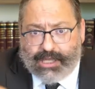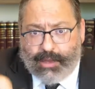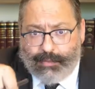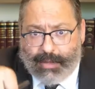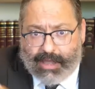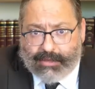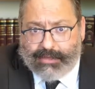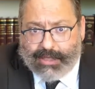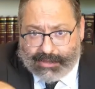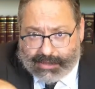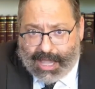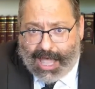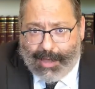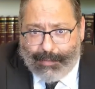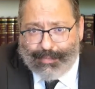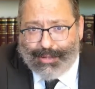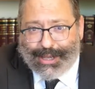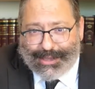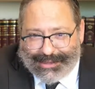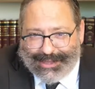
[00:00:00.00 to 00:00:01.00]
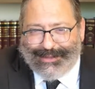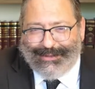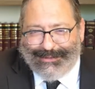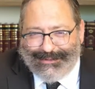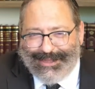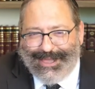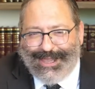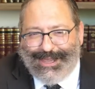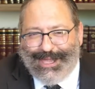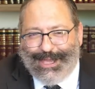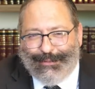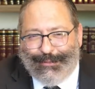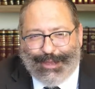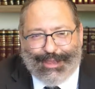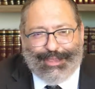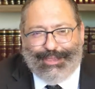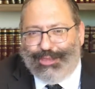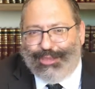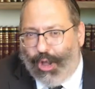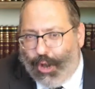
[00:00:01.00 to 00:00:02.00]
about the topic that they're dealing
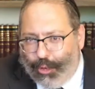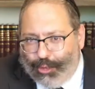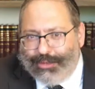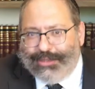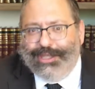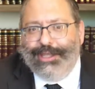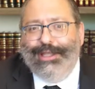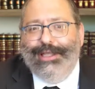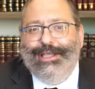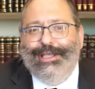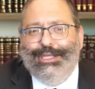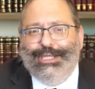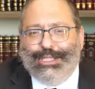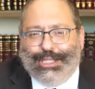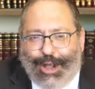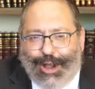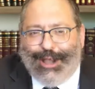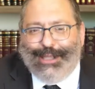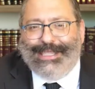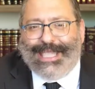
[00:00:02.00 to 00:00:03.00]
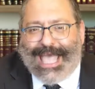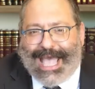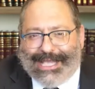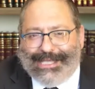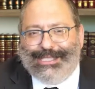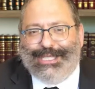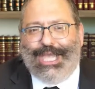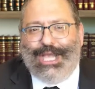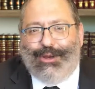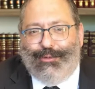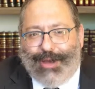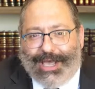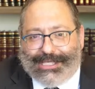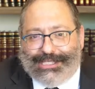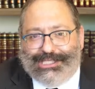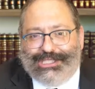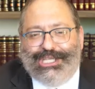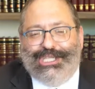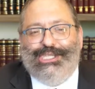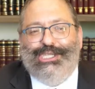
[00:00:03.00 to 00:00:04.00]
with. Don't start asking
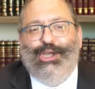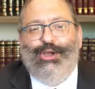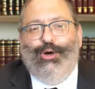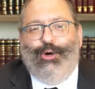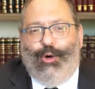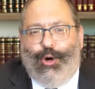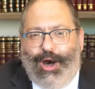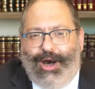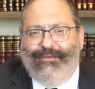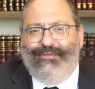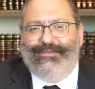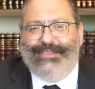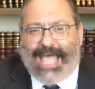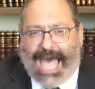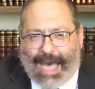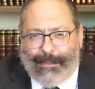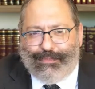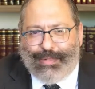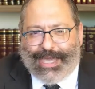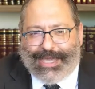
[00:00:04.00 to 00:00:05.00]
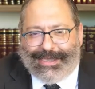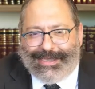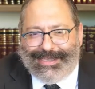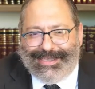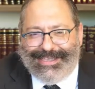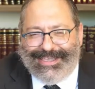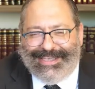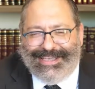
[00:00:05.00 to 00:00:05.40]
questions off topic.